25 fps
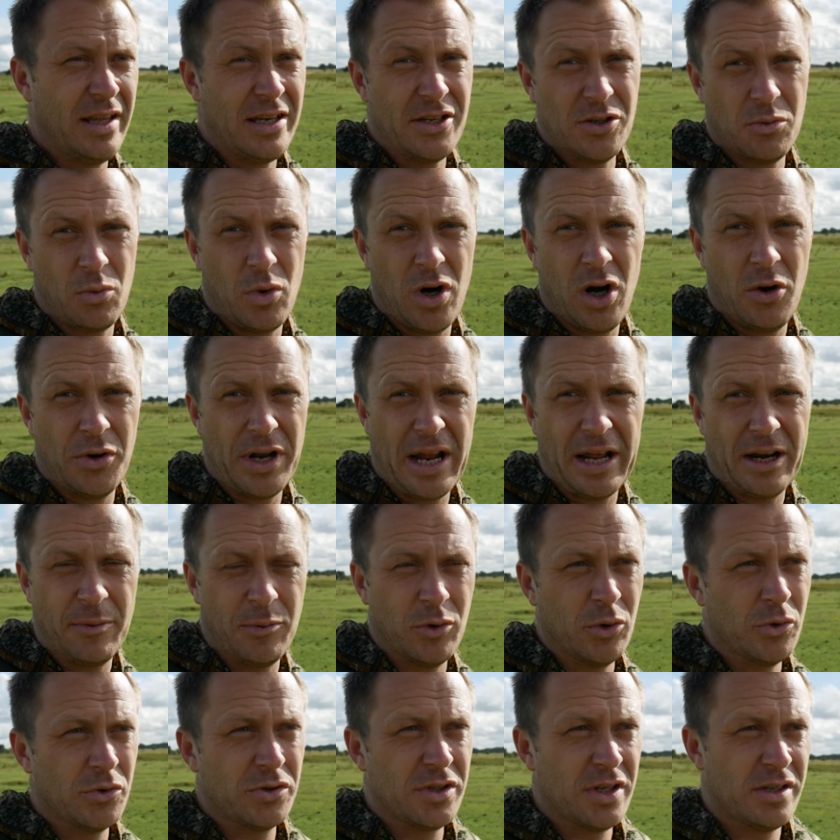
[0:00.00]
these are wild
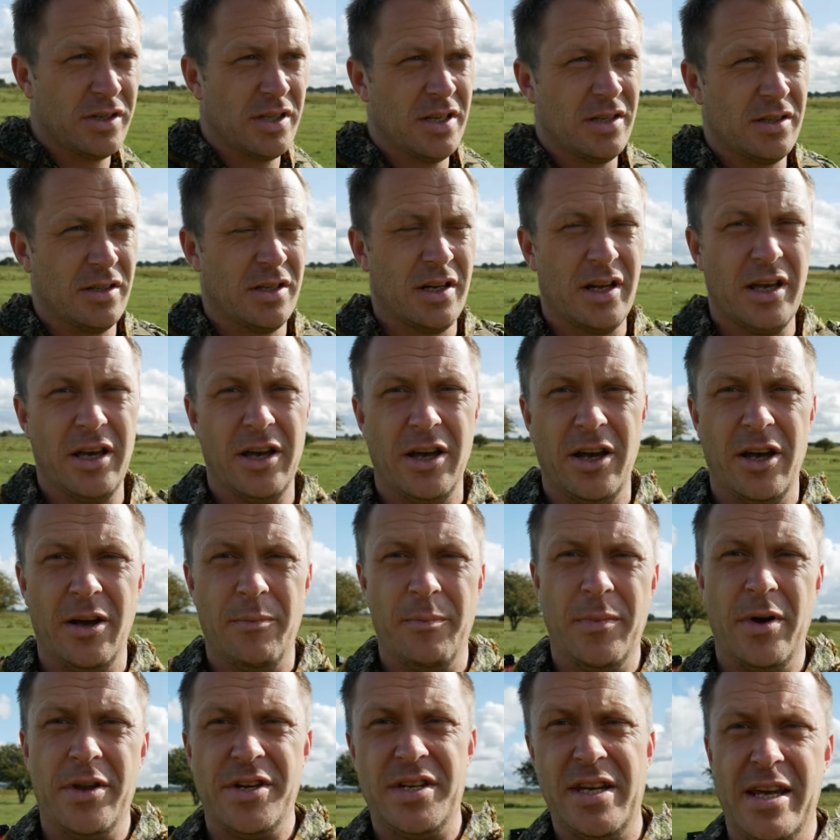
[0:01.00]
animals. This isn't
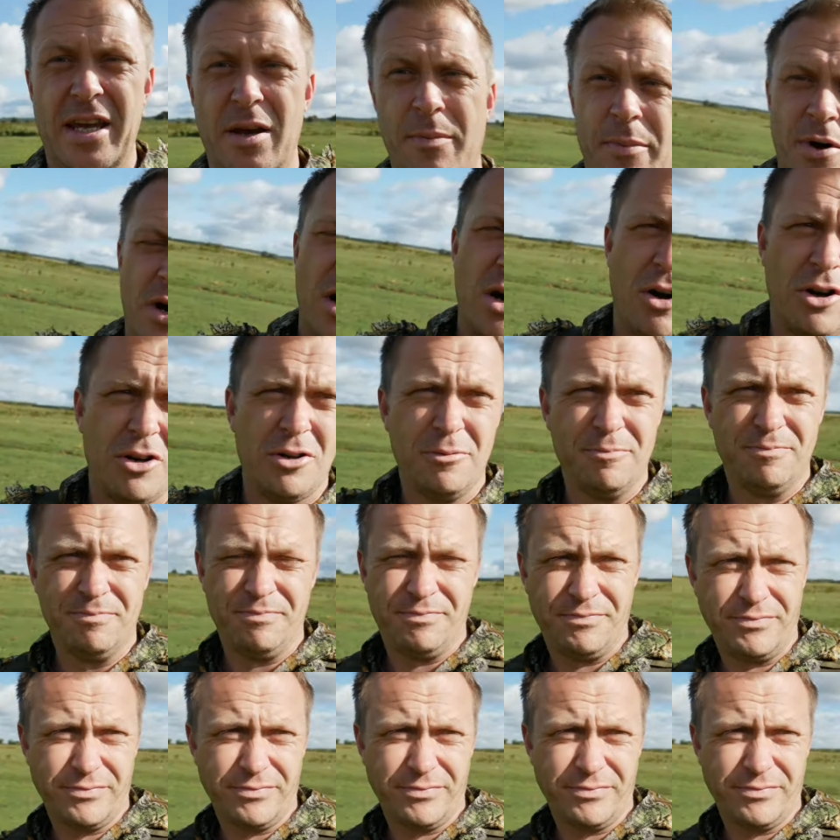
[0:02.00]
a deer park.